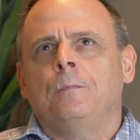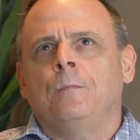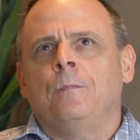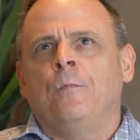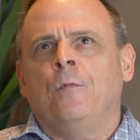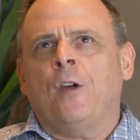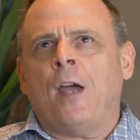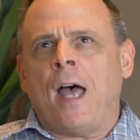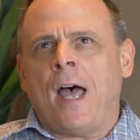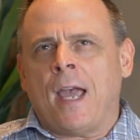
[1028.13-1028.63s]

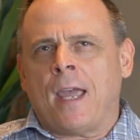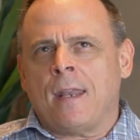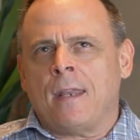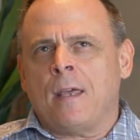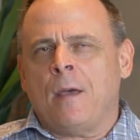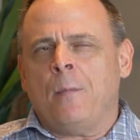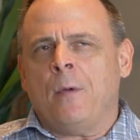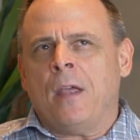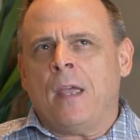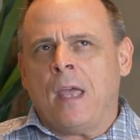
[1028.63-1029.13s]
for
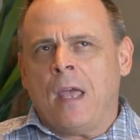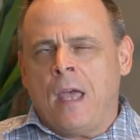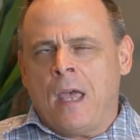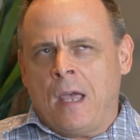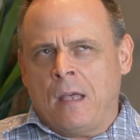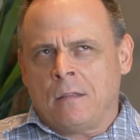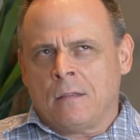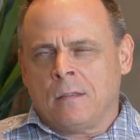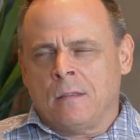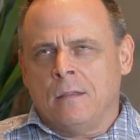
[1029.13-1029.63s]
academic
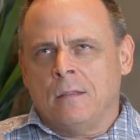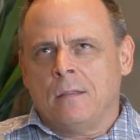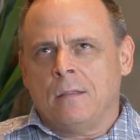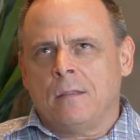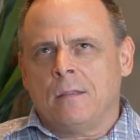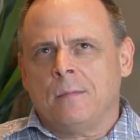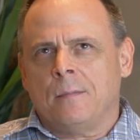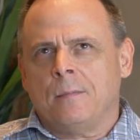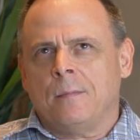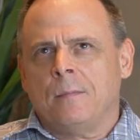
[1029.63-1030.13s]

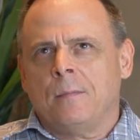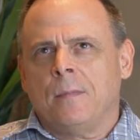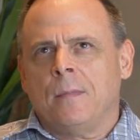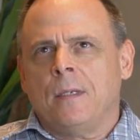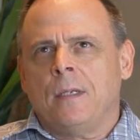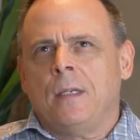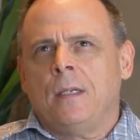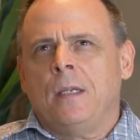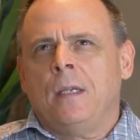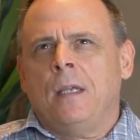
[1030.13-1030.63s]
excellence,
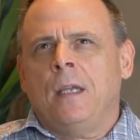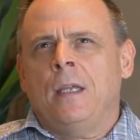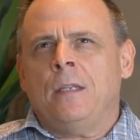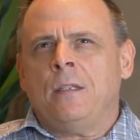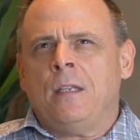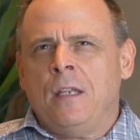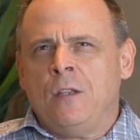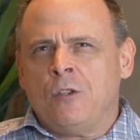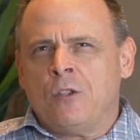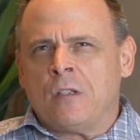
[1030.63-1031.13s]
it
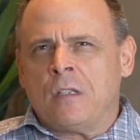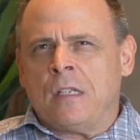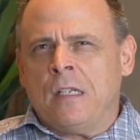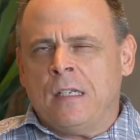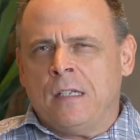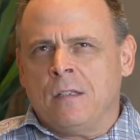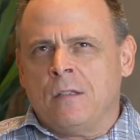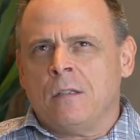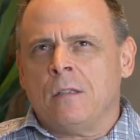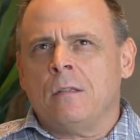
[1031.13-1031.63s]
teaches
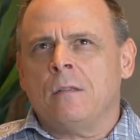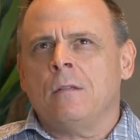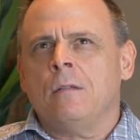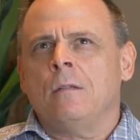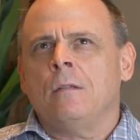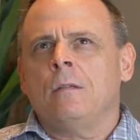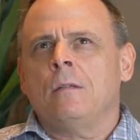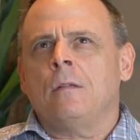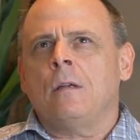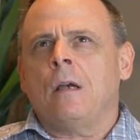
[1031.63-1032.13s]
kids
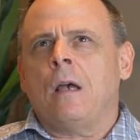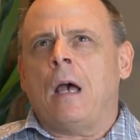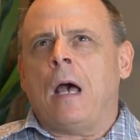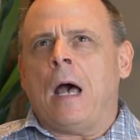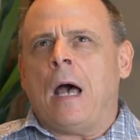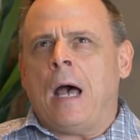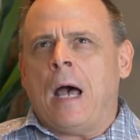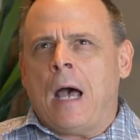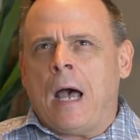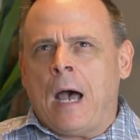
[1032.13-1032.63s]

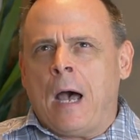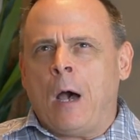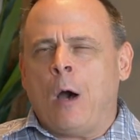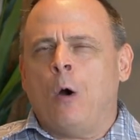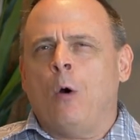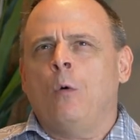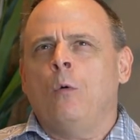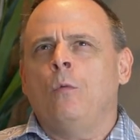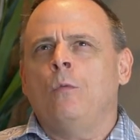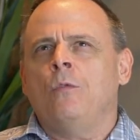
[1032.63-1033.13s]

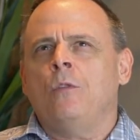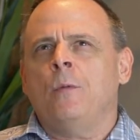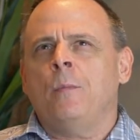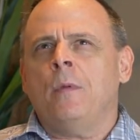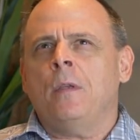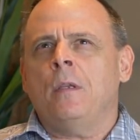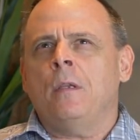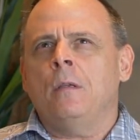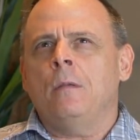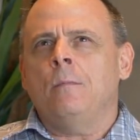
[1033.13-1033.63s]
how to
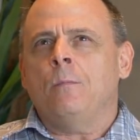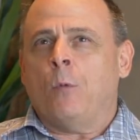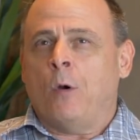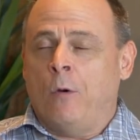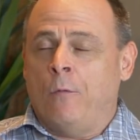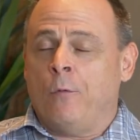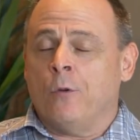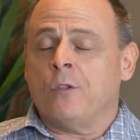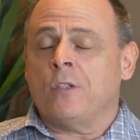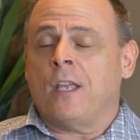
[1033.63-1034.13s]
be,
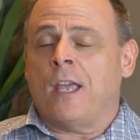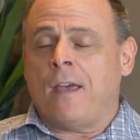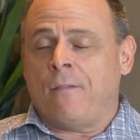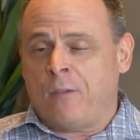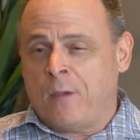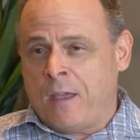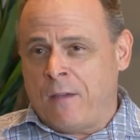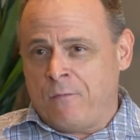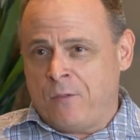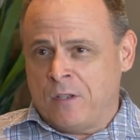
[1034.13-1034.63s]
well, first they have
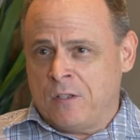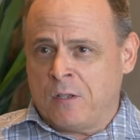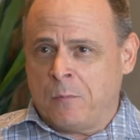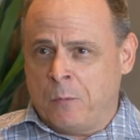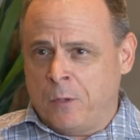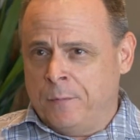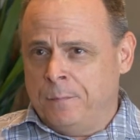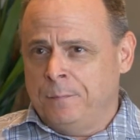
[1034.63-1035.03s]
to have discipline.